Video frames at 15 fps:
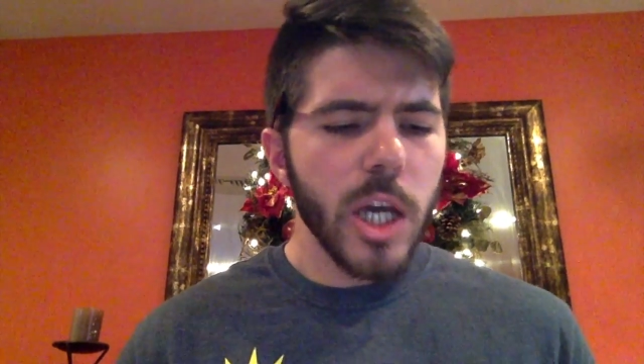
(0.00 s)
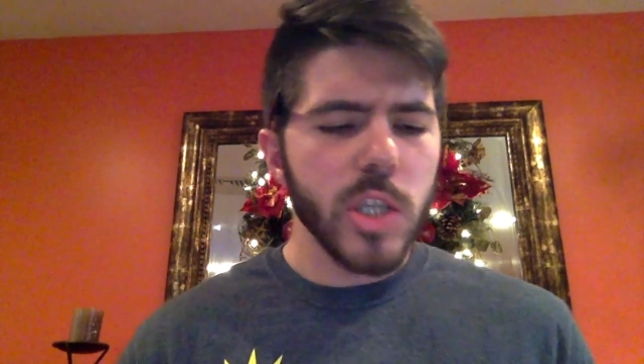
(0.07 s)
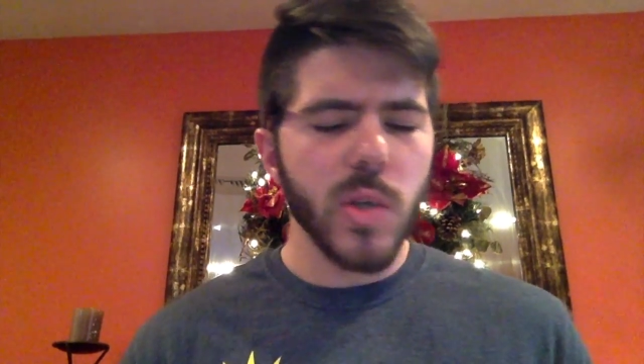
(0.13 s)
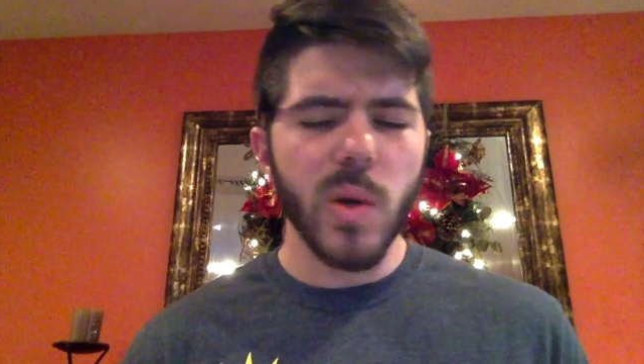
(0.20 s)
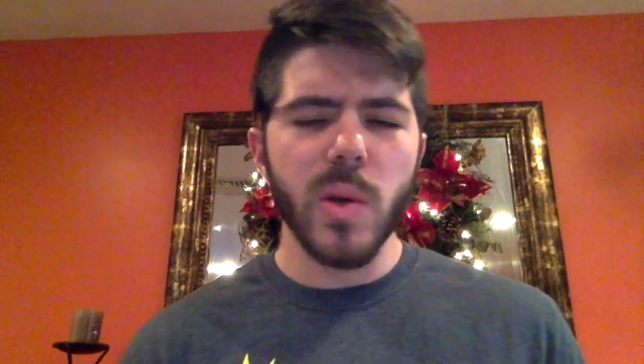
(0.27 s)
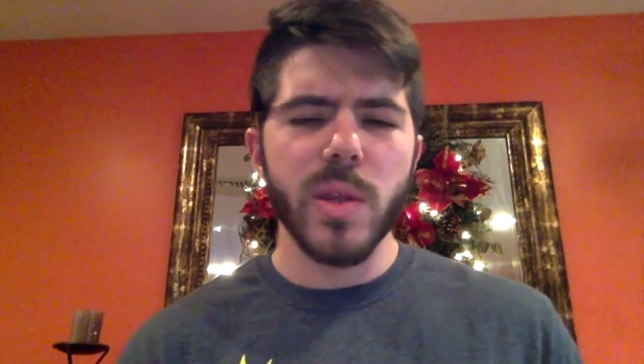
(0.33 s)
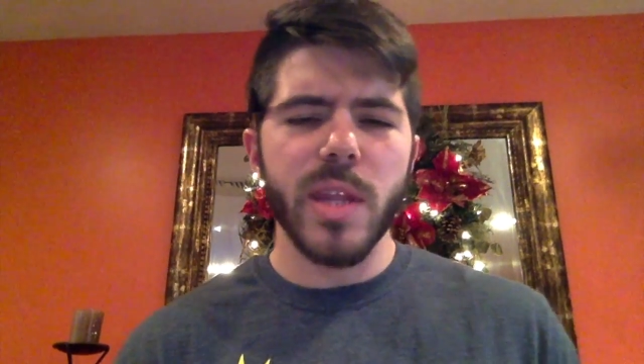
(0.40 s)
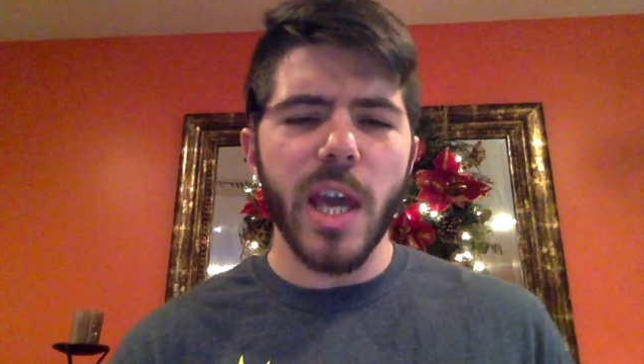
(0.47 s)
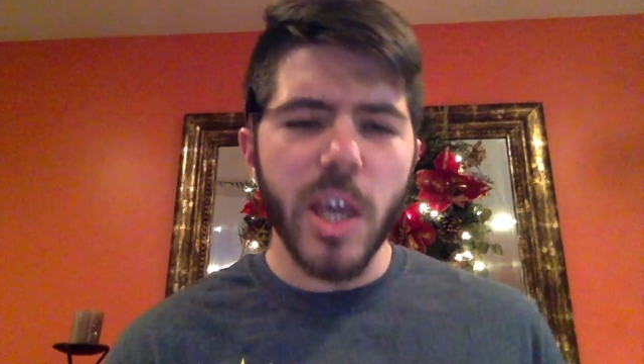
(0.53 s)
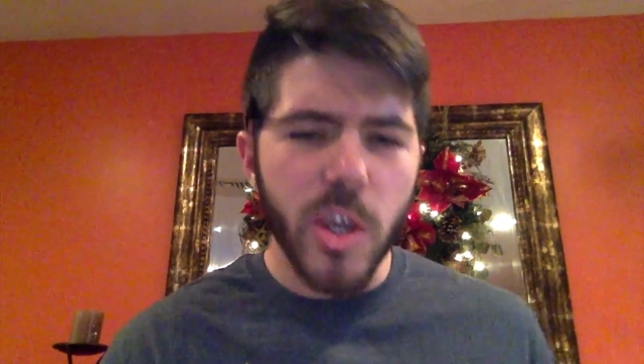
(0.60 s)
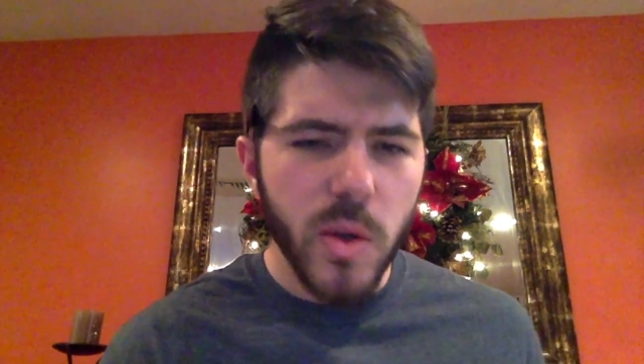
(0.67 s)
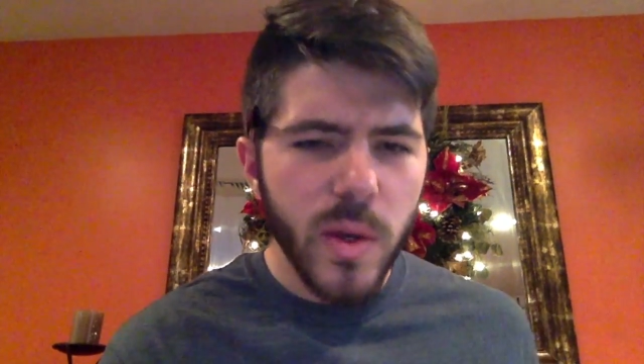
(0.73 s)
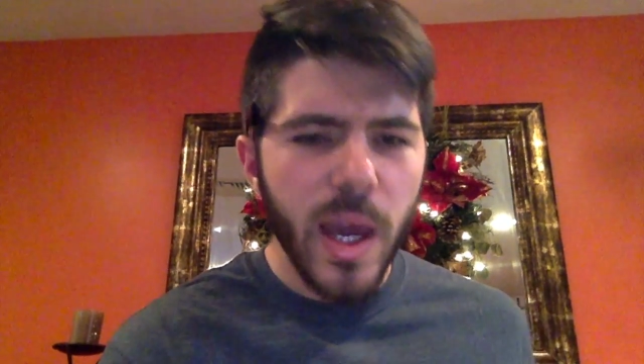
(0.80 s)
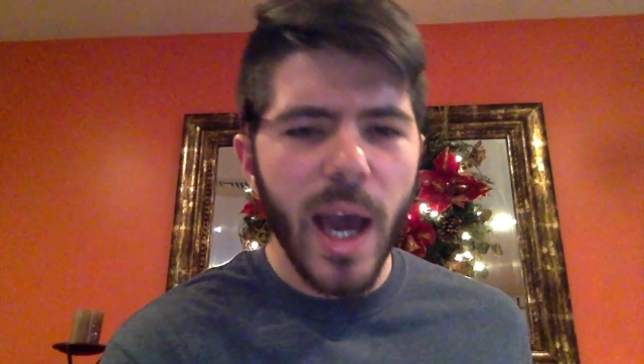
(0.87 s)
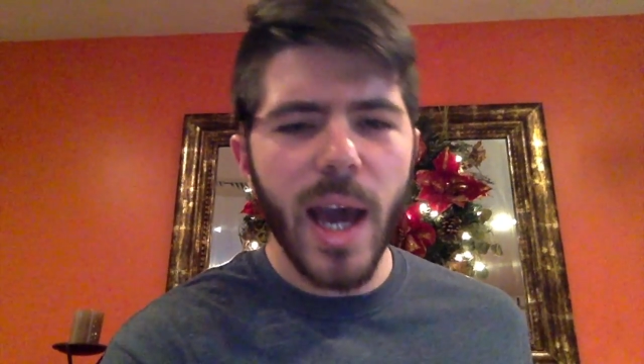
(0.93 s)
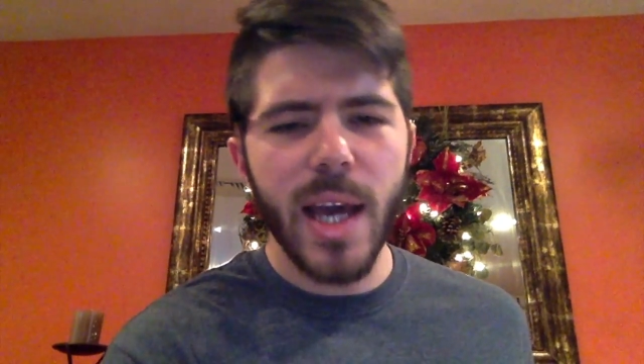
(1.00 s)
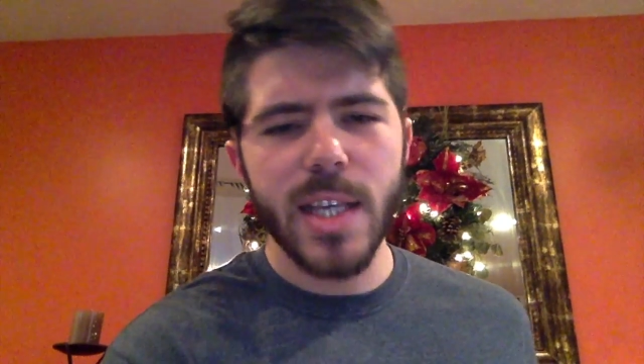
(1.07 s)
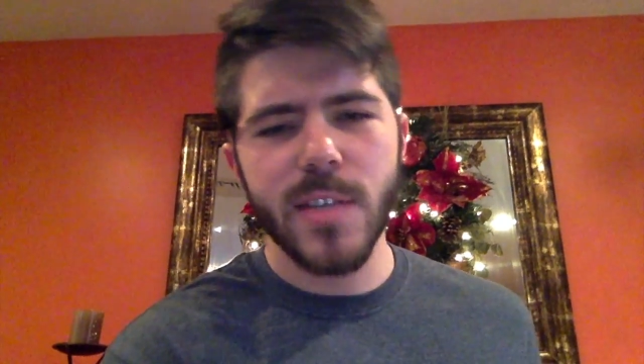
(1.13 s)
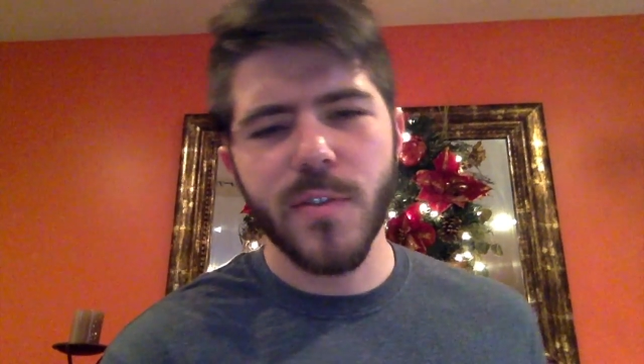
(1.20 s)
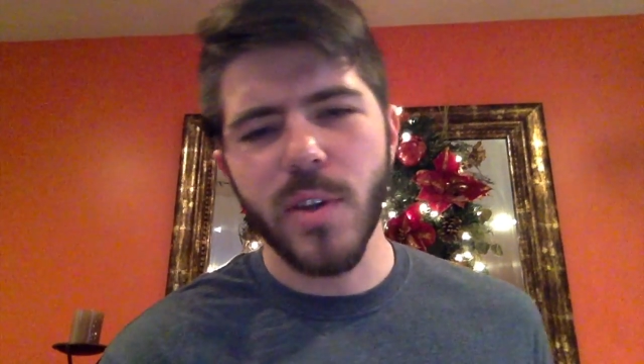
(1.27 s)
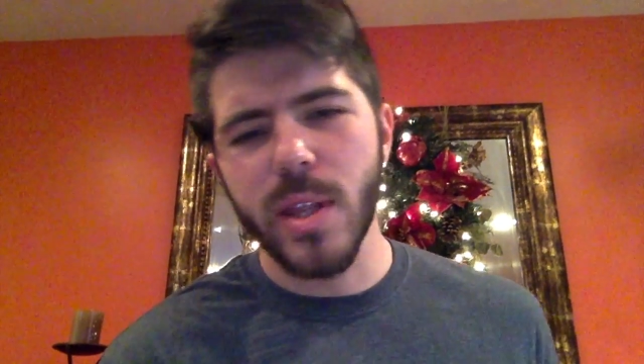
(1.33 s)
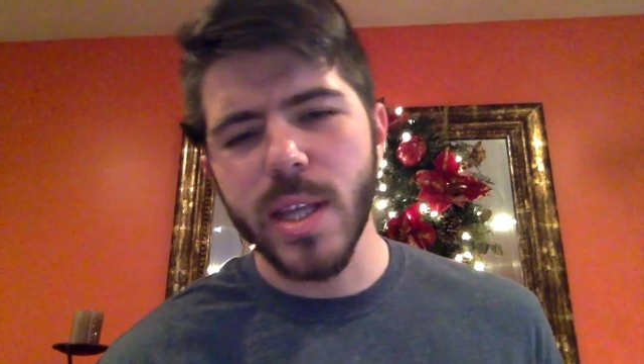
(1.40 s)
So thank you
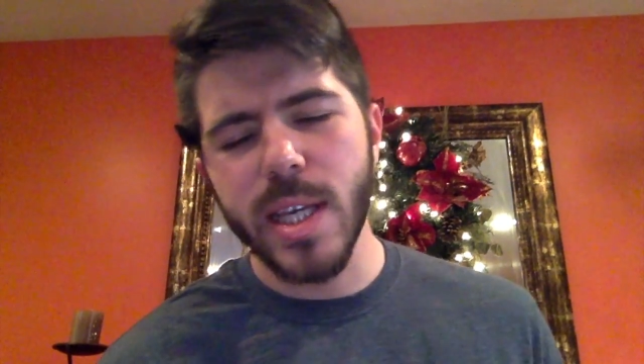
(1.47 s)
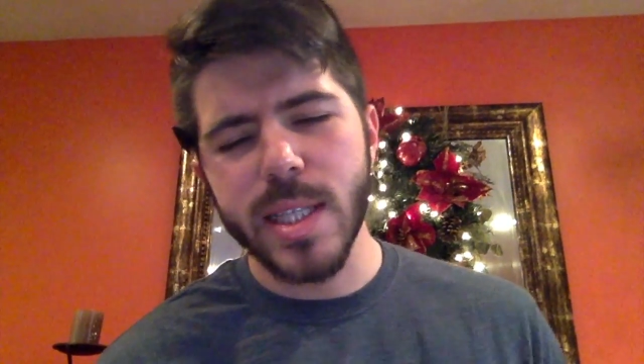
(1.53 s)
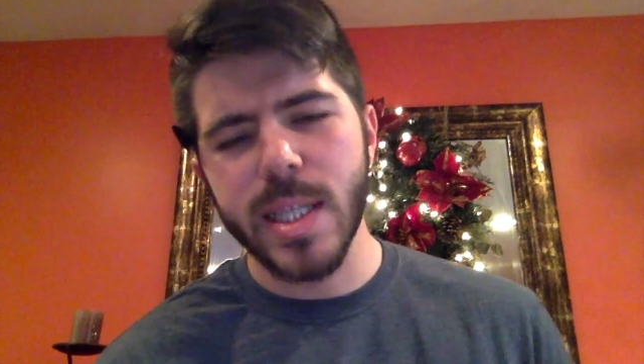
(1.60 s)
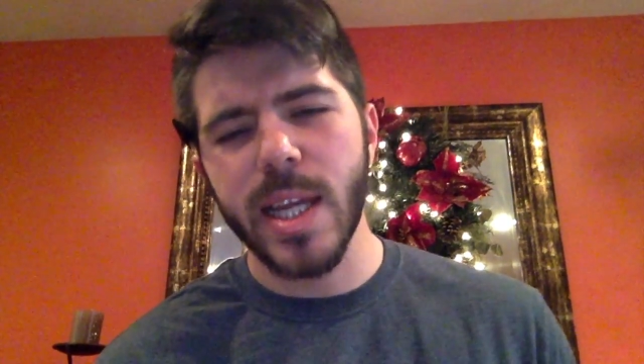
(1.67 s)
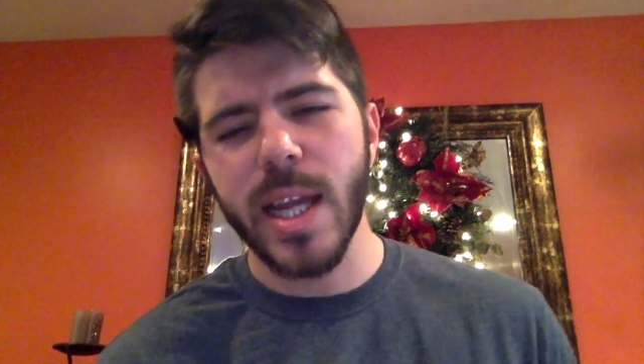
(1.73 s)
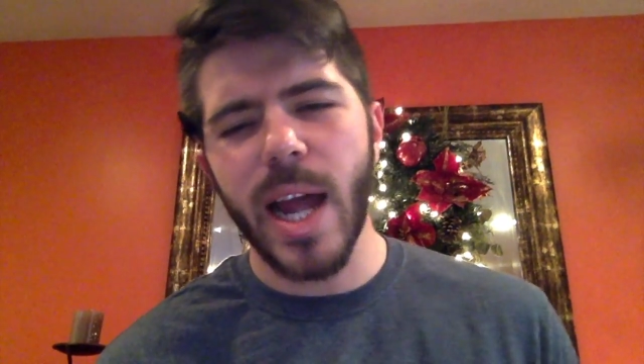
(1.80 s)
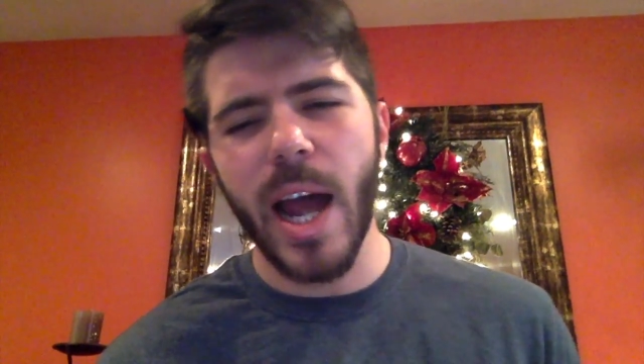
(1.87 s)
guys for listening.